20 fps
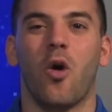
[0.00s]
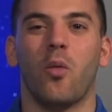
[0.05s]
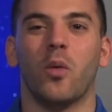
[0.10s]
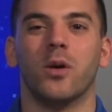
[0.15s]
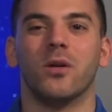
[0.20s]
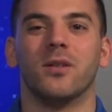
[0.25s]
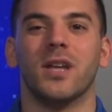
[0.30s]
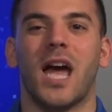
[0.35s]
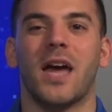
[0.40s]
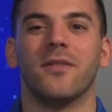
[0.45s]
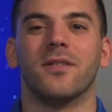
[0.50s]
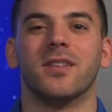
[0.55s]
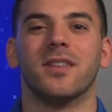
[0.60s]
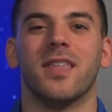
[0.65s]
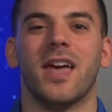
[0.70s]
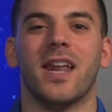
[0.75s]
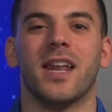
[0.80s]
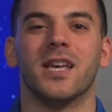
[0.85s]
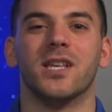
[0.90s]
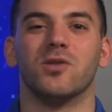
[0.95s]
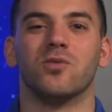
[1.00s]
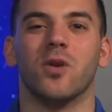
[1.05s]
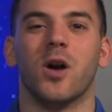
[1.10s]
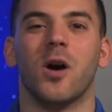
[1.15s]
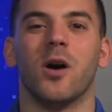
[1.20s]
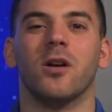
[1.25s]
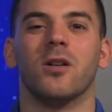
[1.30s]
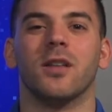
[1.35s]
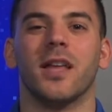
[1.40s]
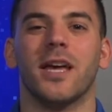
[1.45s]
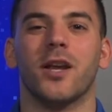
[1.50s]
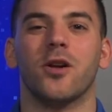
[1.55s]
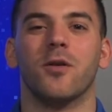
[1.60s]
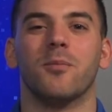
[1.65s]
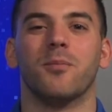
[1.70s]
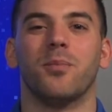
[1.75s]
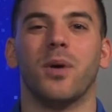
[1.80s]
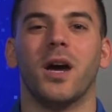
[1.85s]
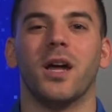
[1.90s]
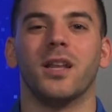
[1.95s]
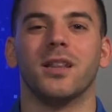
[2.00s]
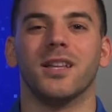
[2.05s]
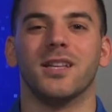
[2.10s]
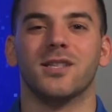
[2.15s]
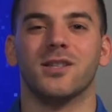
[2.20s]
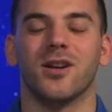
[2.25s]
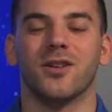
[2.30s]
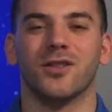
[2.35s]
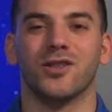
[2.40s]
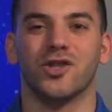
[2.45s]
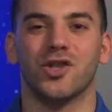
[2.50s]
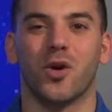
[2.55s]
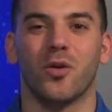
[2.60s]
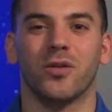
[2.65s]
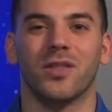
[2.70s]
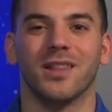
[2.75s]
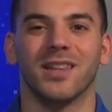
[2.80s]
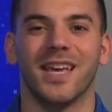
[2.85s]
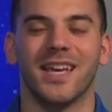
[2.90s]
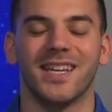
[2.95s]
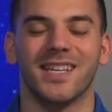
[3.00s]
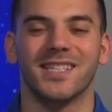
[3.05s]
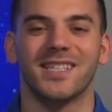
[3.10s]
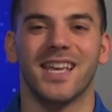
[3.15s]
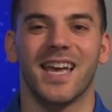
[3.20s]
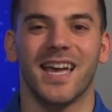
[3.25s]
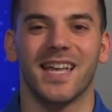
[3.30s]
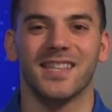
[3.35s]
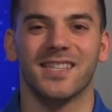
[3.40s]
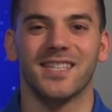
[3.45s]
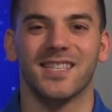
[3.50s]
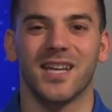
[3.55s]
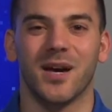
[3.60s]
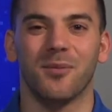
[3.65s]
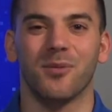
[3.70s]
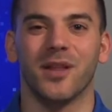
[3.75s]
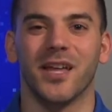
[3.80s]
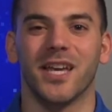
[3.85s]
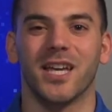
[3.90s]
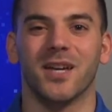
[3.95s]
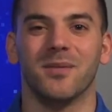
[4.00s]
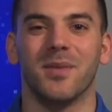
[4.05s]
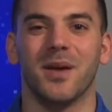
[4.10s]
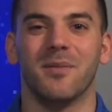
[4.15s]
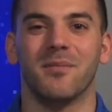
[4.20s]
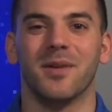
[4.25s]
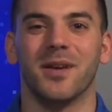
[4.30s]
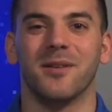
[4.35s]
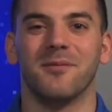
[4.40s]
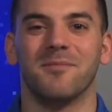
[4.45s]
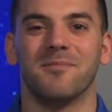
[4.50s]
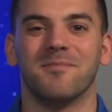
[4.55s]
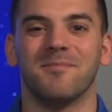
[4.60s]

We'll dive into that as well later, but let's start the show with the latest NCAA commitment.